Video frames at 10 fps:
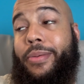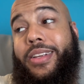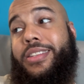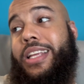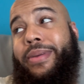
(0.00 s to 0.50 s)

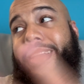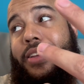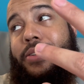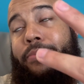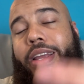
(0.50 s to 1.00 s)
because sleeping
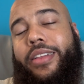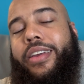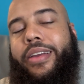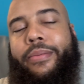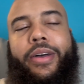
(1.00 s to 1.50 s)
is a big
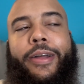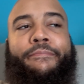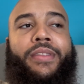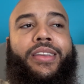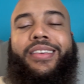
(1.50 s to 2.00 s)
thing, but
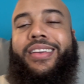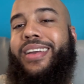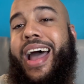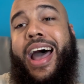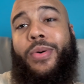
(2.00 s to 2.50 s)

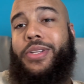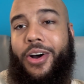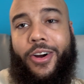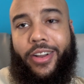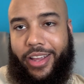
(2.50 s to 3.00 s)
I was
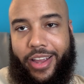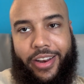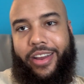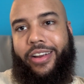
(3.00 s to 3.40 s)
hardly in here.